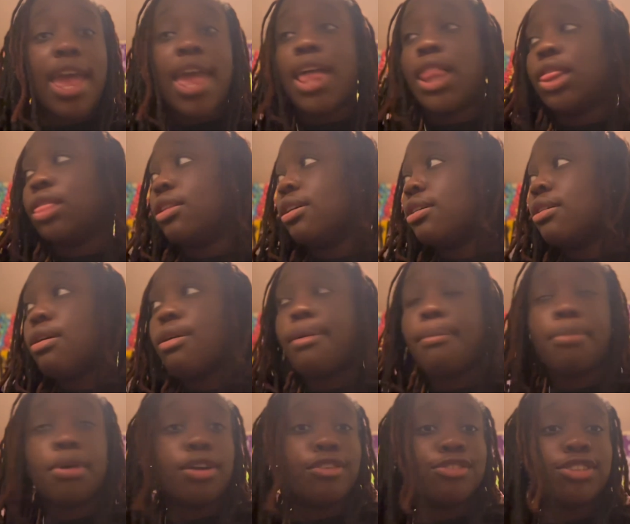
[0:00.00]
and look
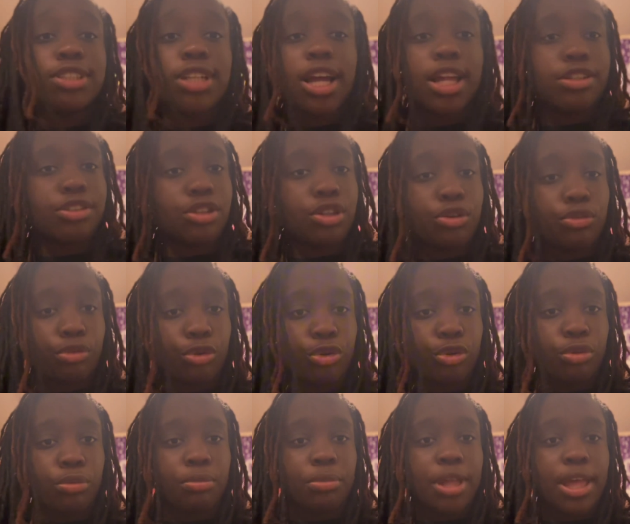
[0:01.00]
on both sides of the
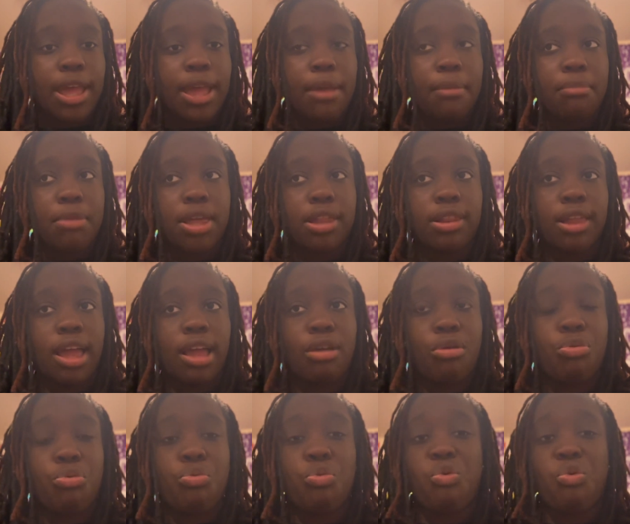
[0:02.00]
room and be like,